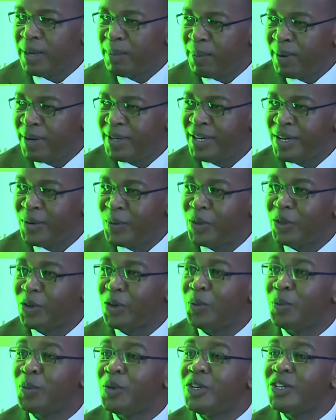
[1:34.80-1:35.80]
and partnering with
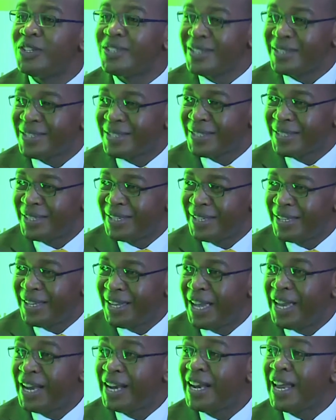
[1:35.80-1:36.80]
communities
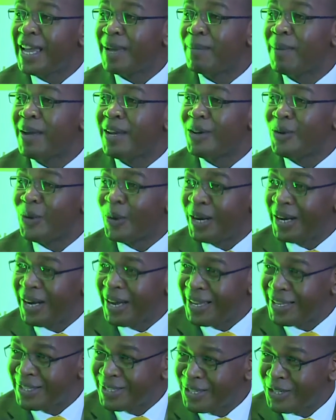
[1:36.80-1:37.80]
and like-minded
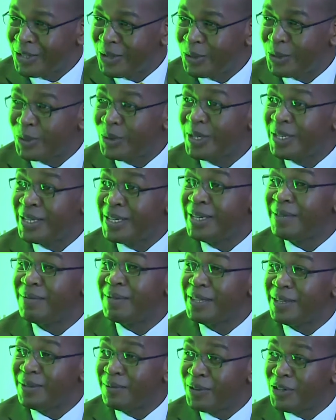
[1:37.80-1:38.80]
organizations to
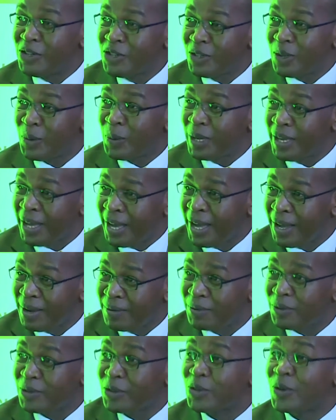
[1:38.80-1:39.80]
deliver the vision that we
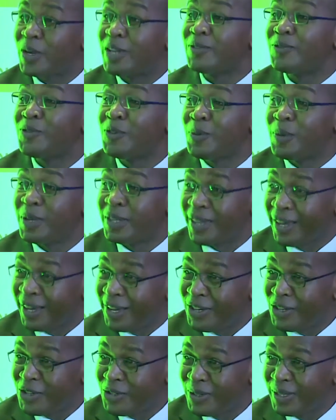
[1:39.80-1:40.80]
have for transforming the
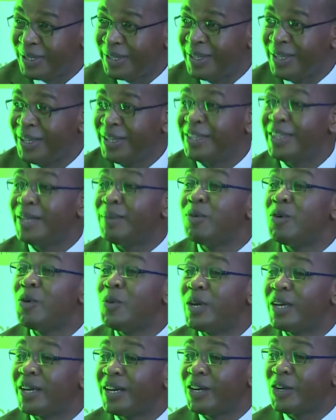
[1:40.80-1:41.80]
country, the more
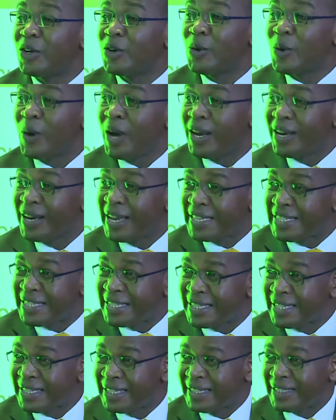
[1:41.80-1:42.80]
we can grow and
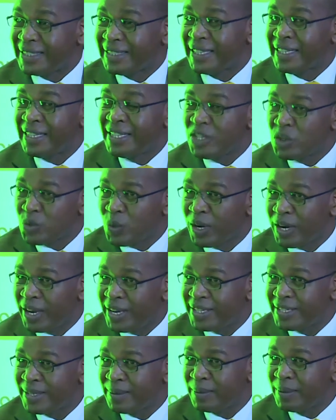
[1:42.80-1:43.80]
articulate. And this is one
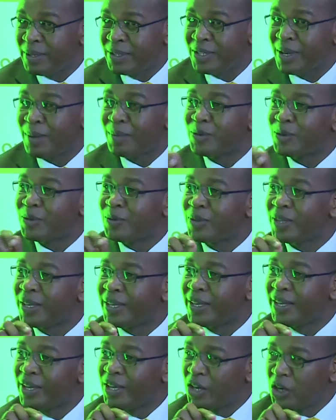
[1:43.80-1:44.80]
item in terms of
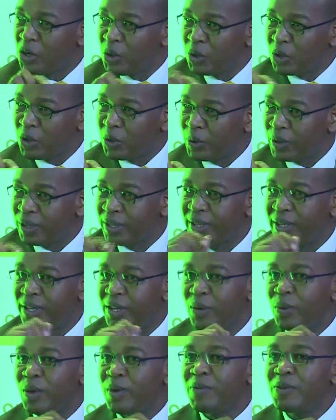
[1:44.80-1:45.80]
the loan growth.
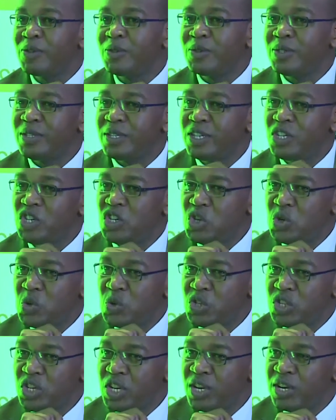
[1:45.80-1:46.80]
We've also seen a
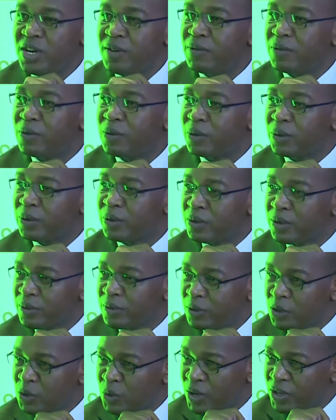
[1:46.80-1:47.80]
huge area for
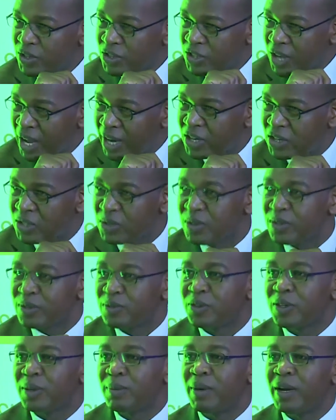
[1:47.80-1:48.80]
transactions
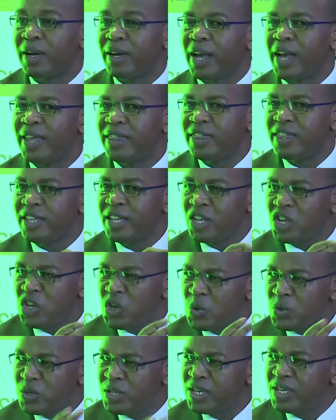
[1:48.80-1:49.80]
for the bank. I think
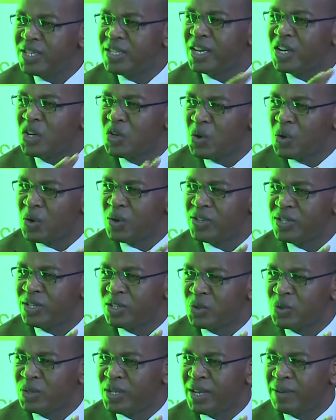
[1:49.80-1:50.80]
using technology
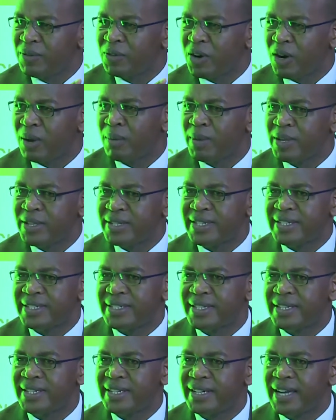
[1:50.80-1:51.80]
today for our
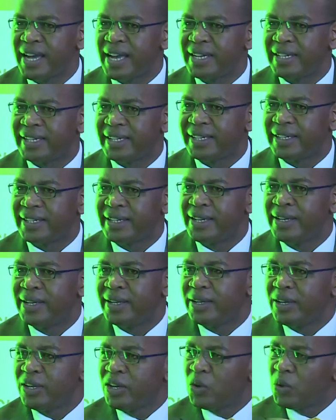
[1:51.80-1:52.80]
business, Alican,
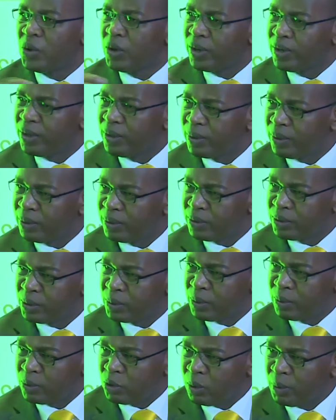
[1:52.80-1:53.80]

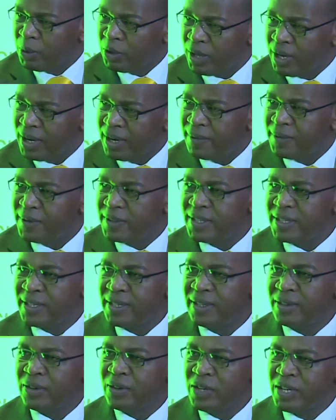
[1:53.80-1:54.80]
so talk about
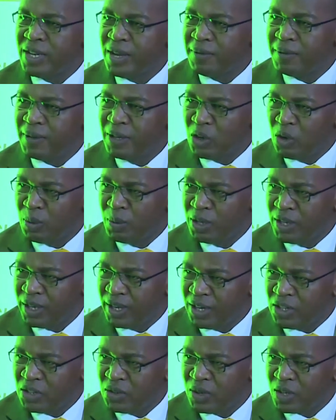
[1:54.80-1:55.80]
NFC or near-field
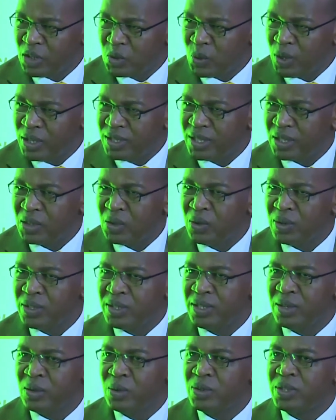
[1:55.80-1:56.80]
communication as one
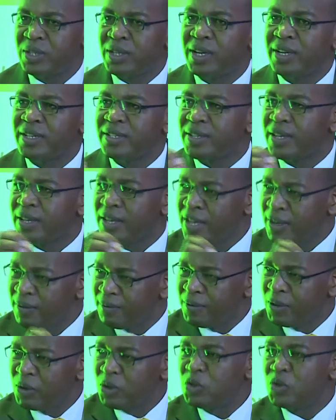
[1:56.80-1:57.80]
technology, looking at
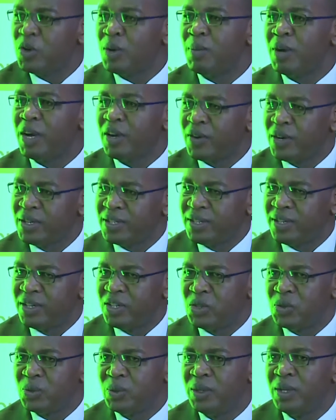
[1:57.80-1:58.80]
EMV, which we have migrated
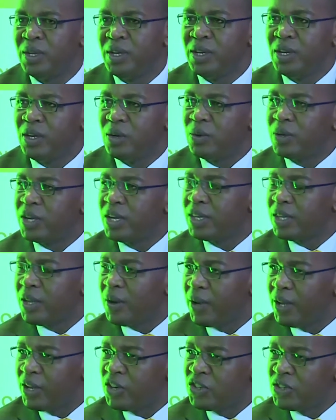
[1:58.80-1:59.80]
into, looking at
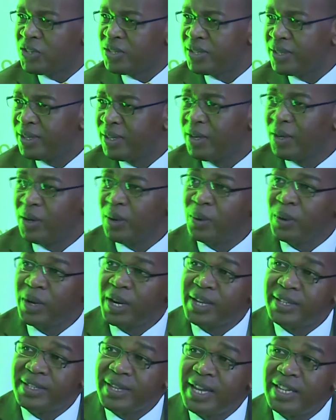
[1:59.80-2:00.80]
our agents. What
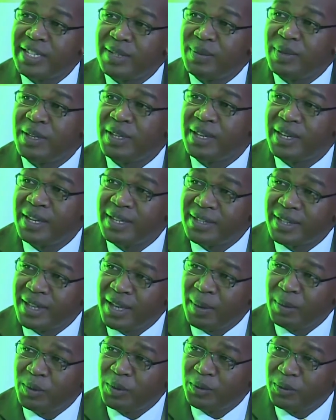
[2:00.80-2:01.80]
excites me is
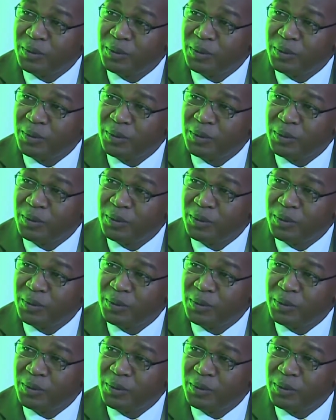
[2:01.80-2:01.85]
up to